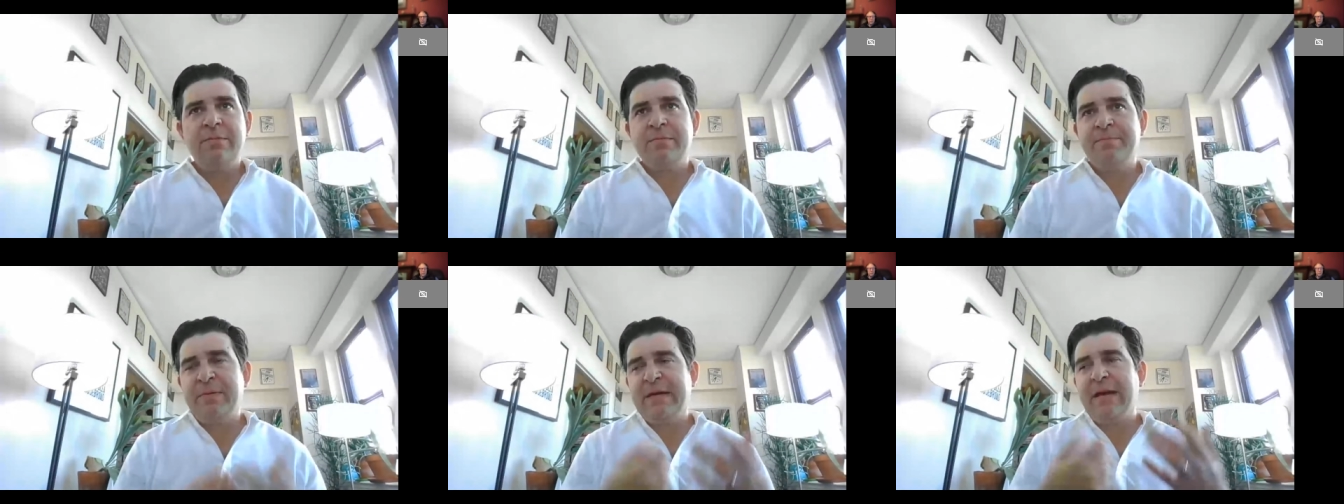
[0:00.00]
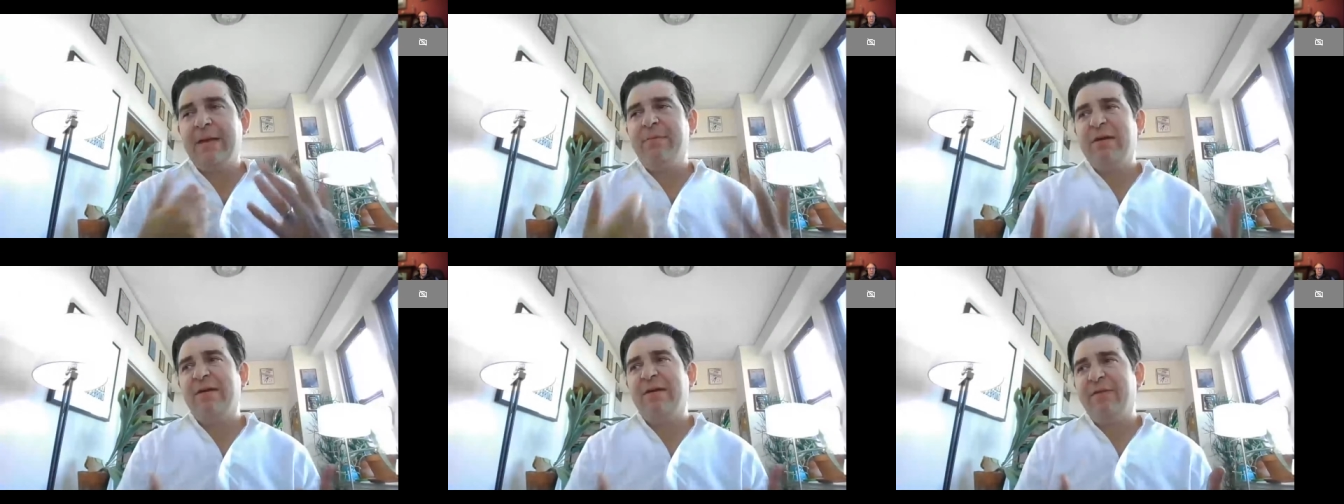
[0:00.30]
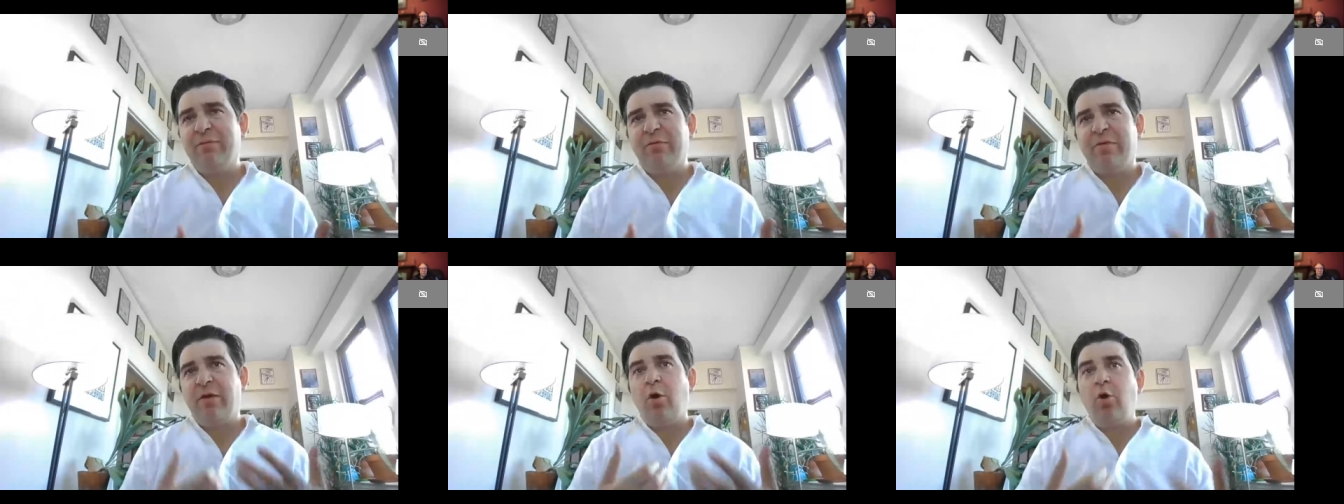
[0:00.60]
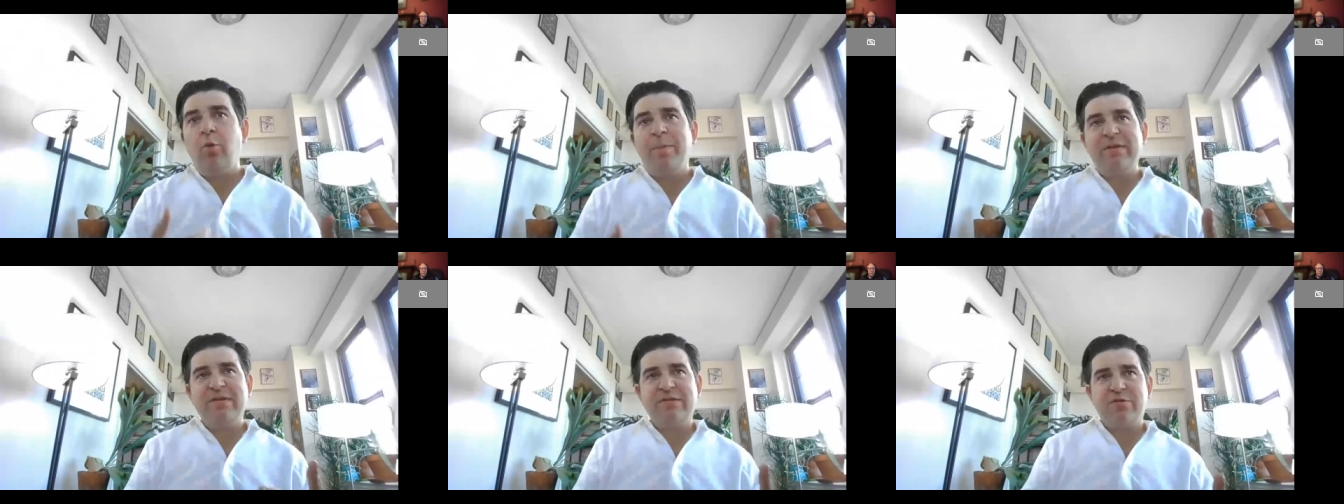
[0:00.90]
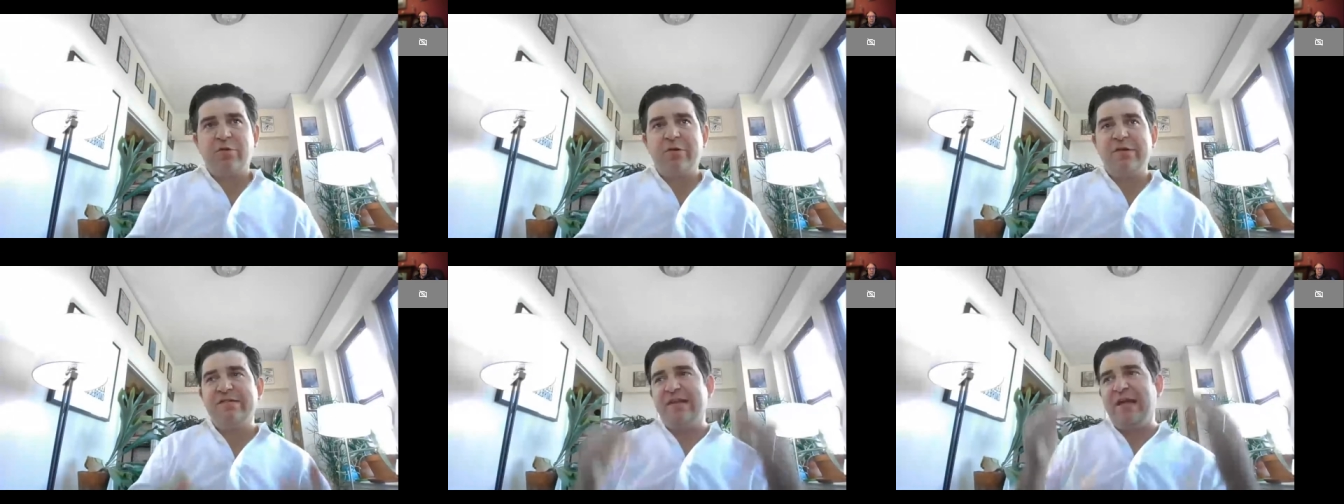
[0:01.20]
becoming involved with open
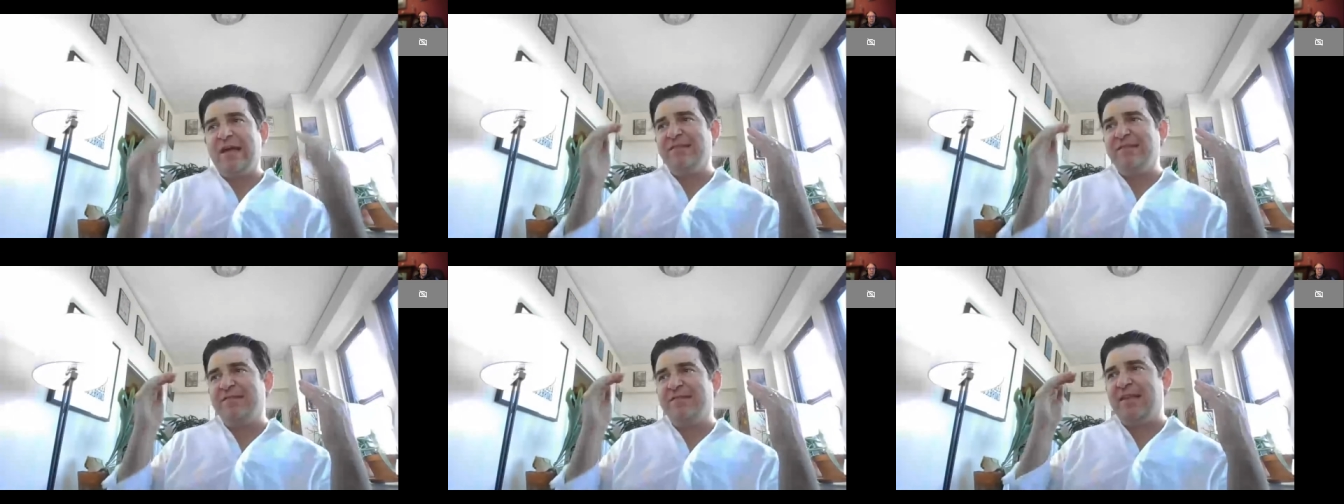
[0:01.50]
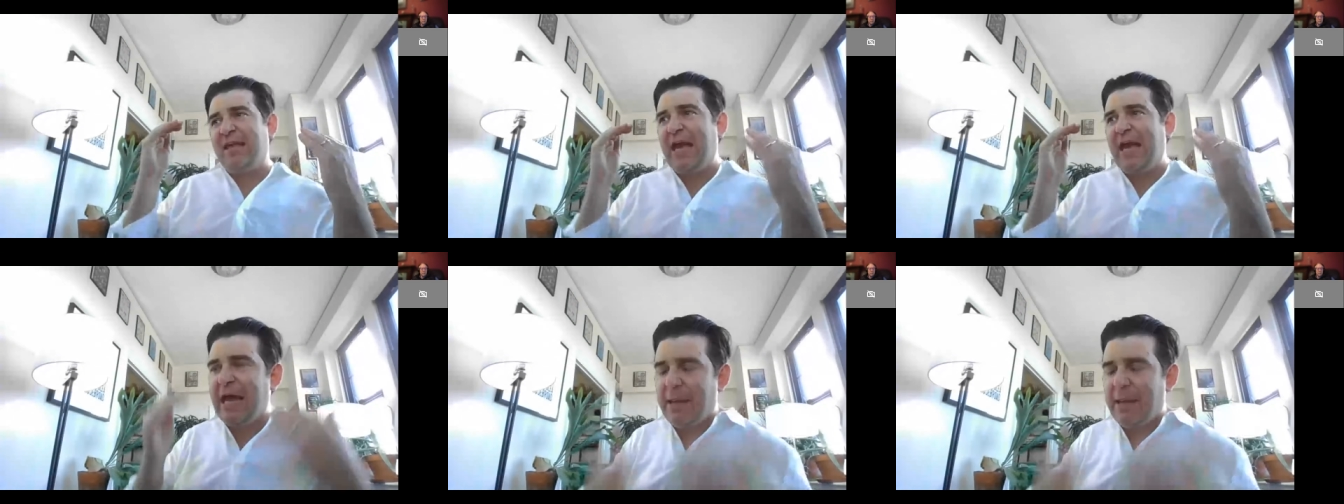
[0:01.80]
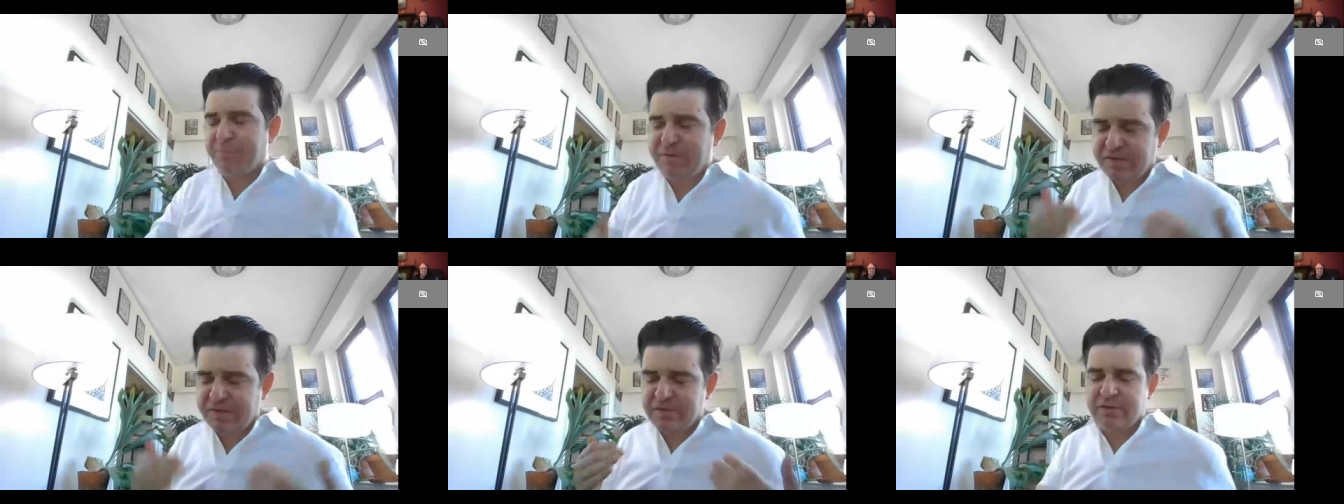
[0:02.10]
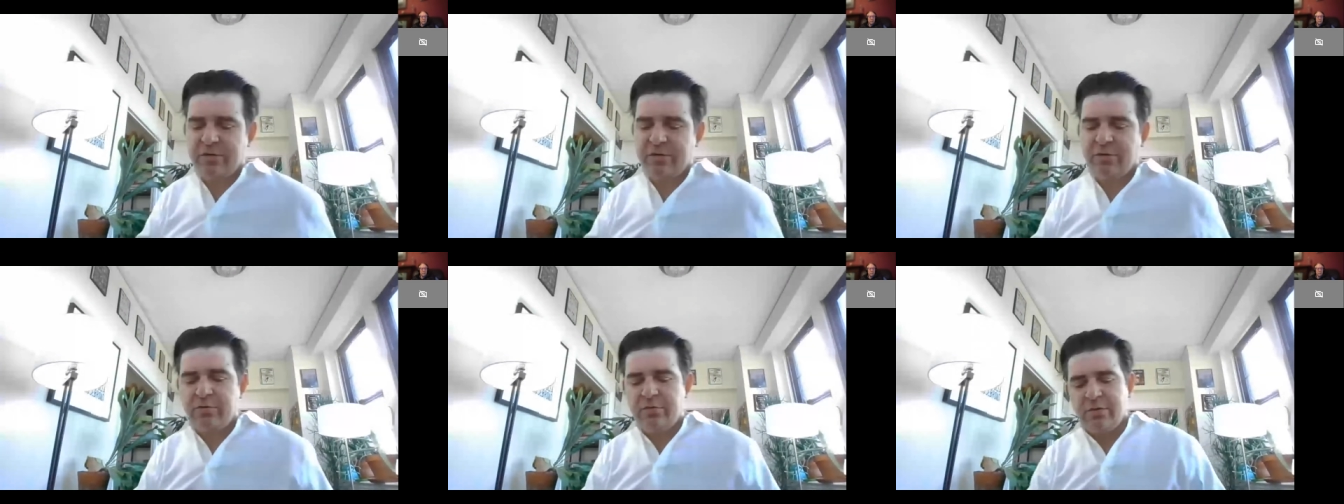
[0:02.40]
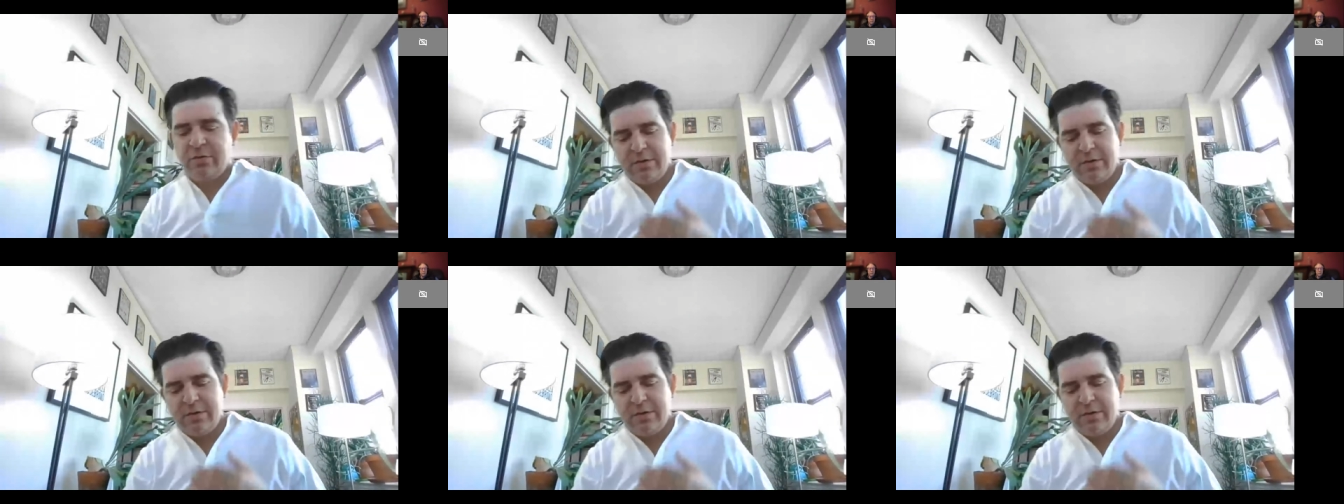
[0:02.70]
source as the absolute,